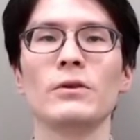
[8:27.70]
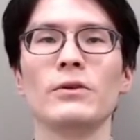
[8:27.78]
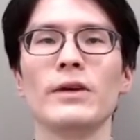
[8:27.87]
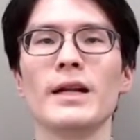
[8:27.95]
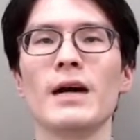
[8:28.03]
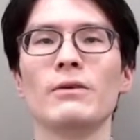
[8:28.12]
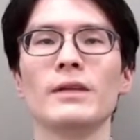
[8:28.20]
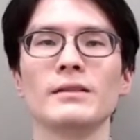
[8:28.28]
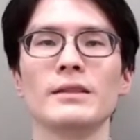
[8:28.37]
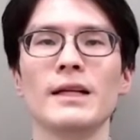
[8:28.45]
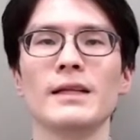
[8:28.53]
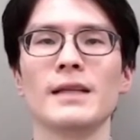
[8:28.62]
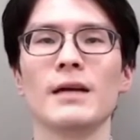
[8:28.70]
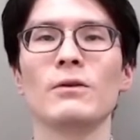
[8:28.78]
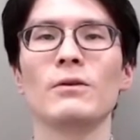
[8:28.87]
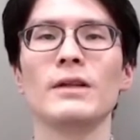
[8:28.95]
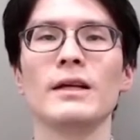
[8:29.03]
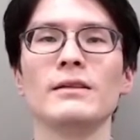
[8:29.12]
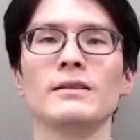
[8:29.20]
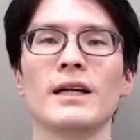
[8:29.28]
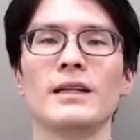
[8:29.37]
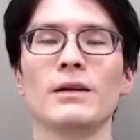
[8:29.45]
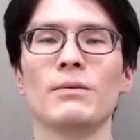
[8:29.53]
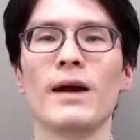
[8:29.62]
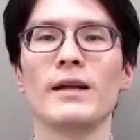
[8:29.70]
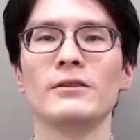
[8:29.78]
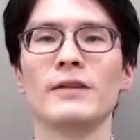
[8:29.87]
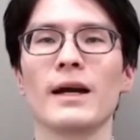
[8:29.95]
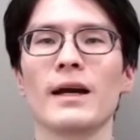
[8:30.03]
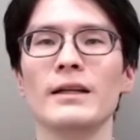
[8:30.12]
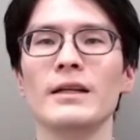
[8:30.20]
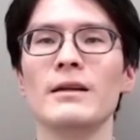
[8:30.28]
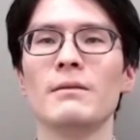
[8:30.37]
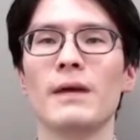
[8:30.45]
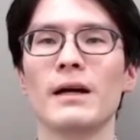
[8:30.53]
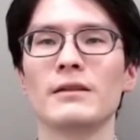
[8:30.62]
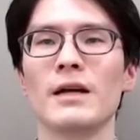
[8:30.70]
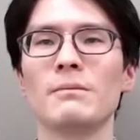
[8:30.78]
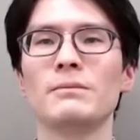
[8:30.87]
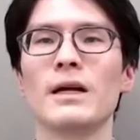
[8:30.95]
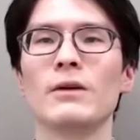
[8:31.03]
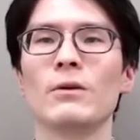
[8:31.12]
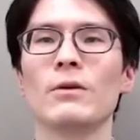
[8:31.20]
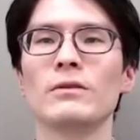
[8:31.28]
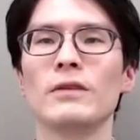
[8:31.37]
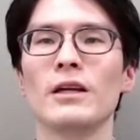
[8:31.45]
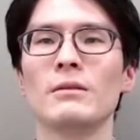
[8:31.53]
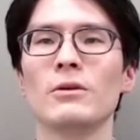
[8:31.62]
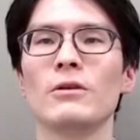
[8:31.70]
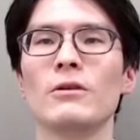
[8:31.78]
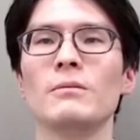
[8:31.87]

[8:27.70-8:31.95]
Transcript: Fortunately, I was able to find an erasure-coded file that produced the same error,